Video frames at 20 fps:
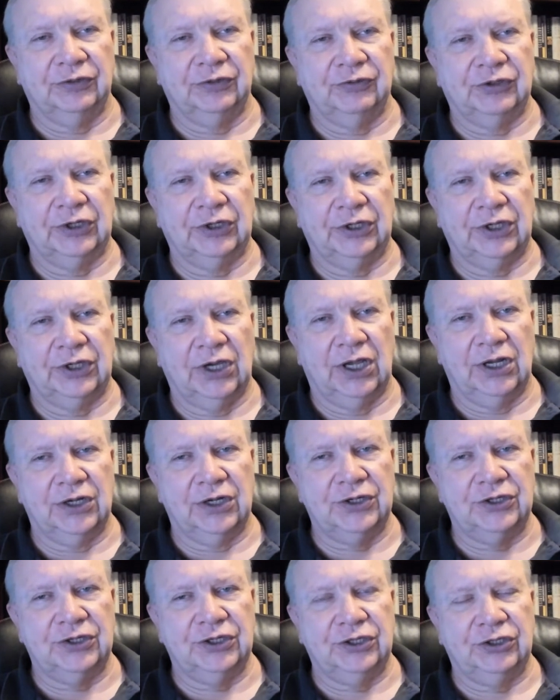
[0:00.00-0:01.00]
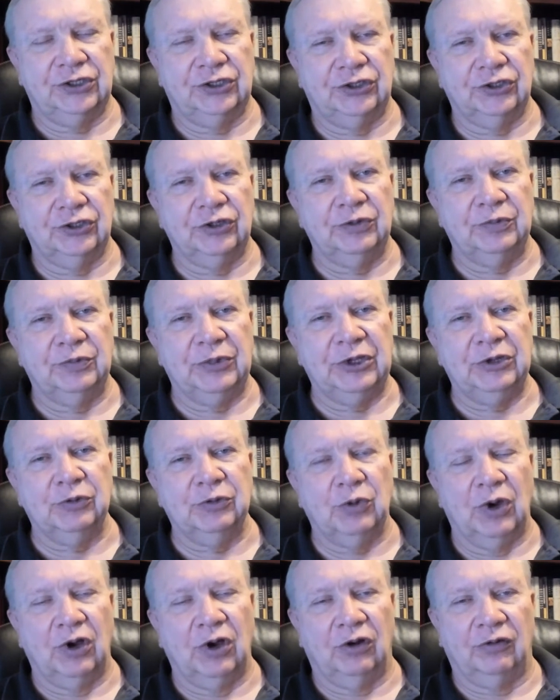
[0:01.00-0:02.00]
of psychology should be
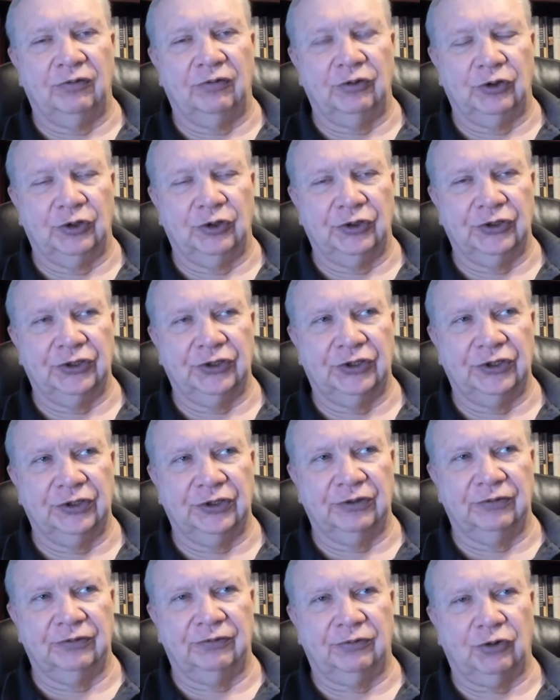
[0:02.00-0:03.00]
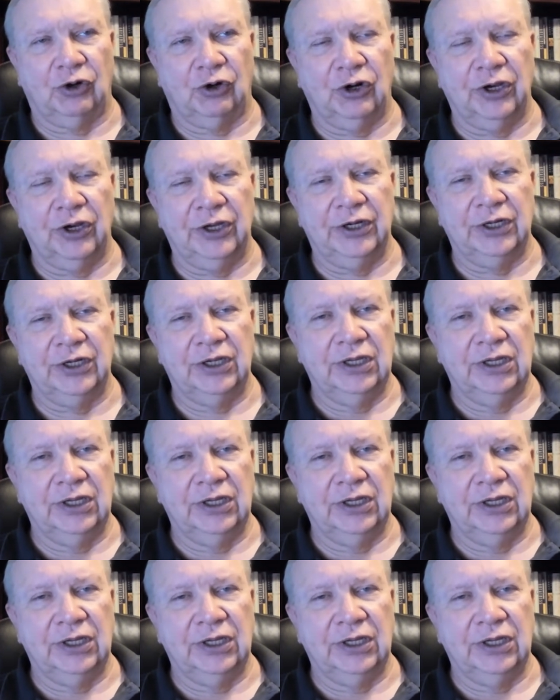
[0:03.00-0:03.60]
well versed in Freud.